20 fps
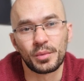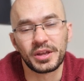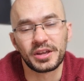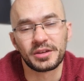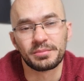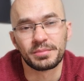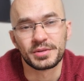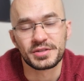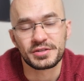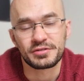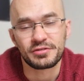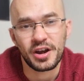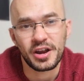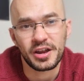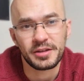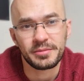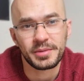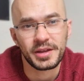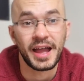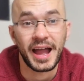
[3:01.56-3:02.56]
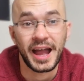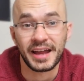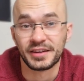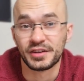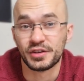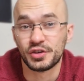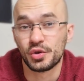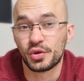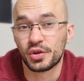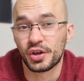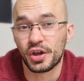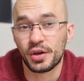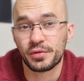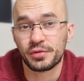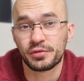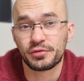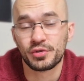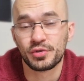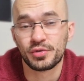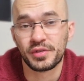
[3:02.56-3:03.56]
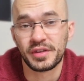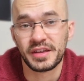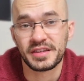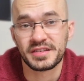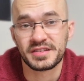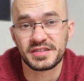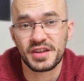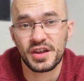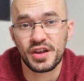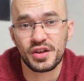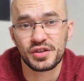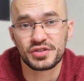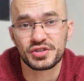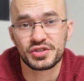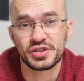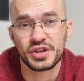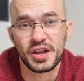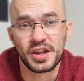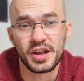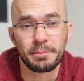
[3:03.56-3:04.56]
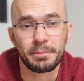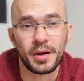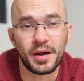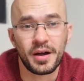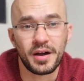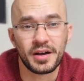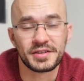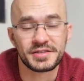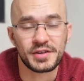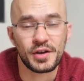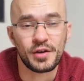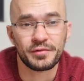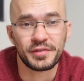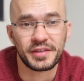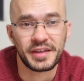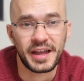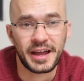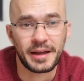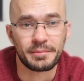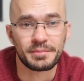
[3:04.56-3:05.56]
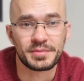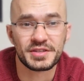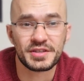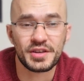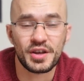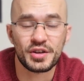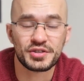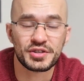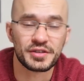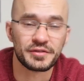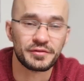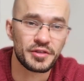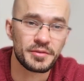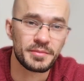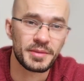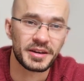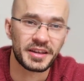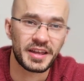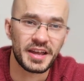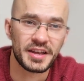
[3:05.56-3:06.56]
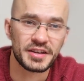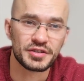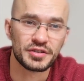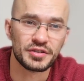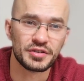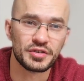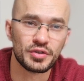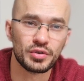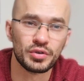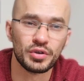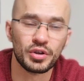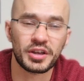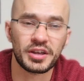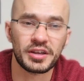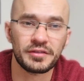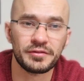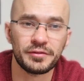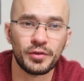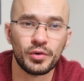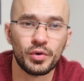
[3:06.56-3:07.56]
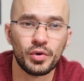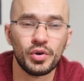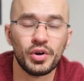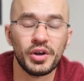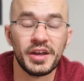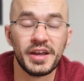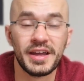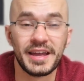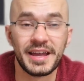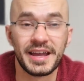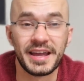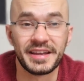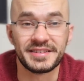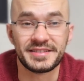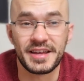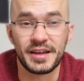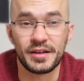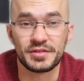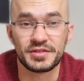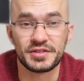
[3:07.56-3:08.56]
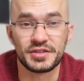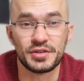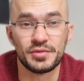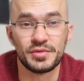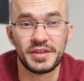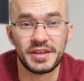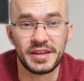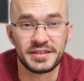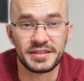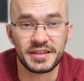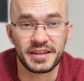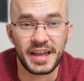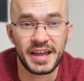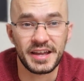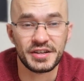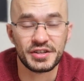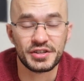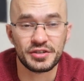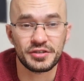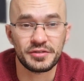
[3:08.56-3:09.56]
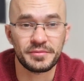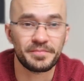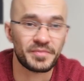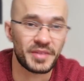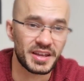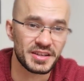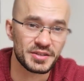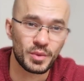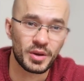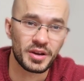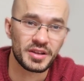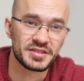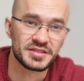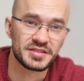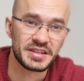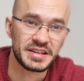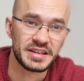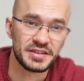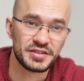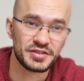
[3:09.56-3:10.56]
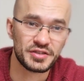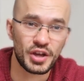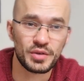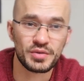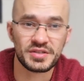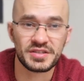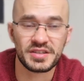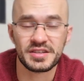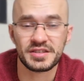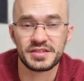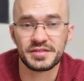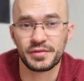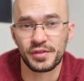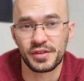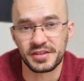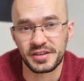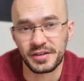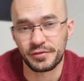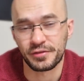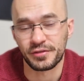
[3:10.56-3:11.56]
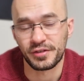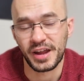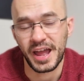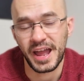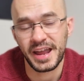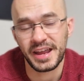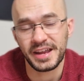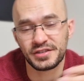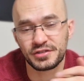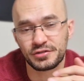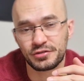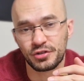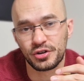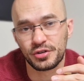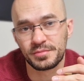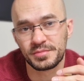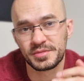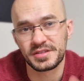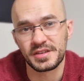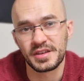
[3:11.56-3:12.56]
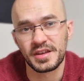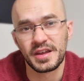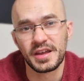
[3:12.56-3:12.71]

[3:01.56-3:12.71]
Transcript: can prescribe, and you can go through the search part of the app, searching for the medication you're looking for. It tells you the indication as well as the doses for the different age groups.